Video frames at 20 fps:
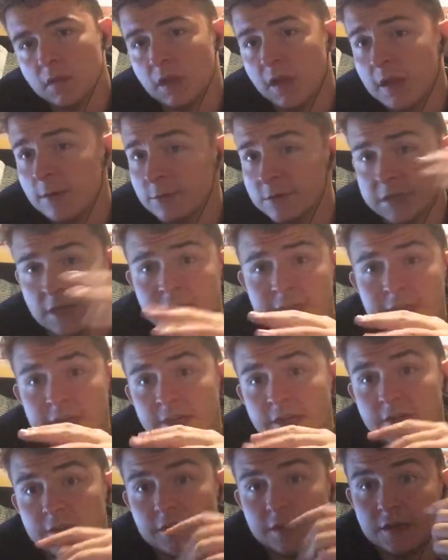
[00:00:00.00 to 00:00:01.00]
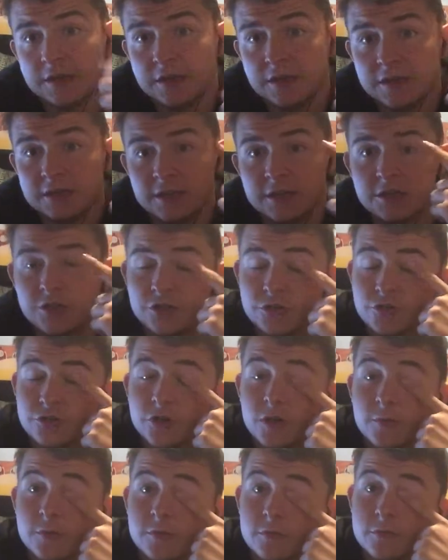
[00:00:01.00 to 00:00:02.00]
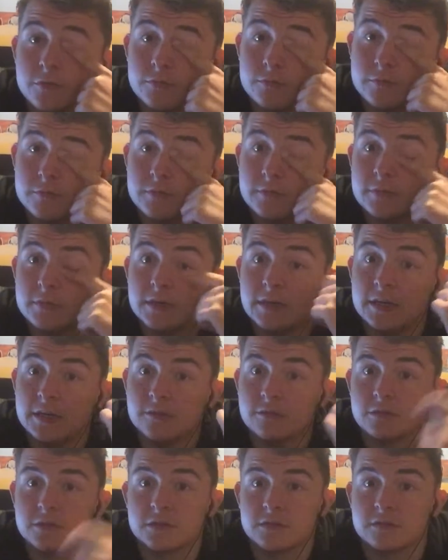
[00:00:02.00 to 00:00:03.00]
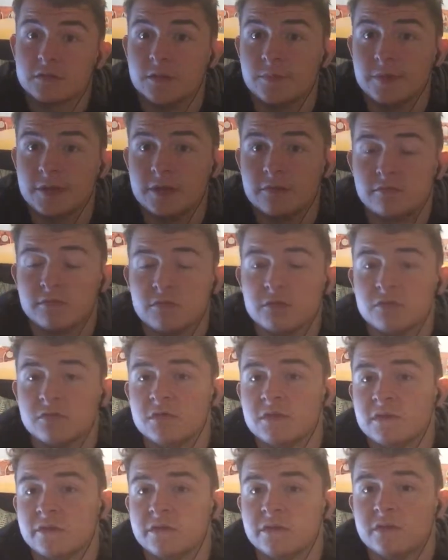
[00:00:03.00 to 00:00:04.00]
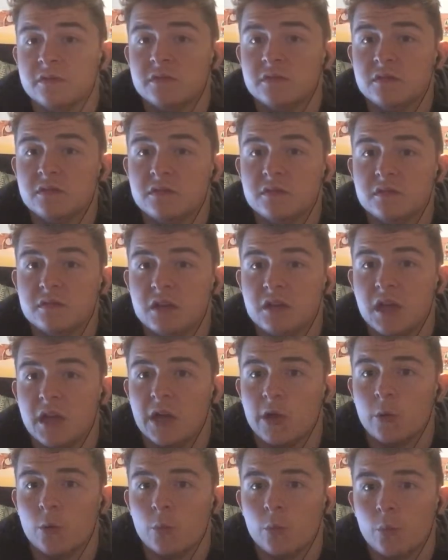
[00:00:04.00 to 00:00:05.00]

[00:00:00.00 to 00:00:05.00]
he was leading and then he had engine trouble, and it was a bit sort of, and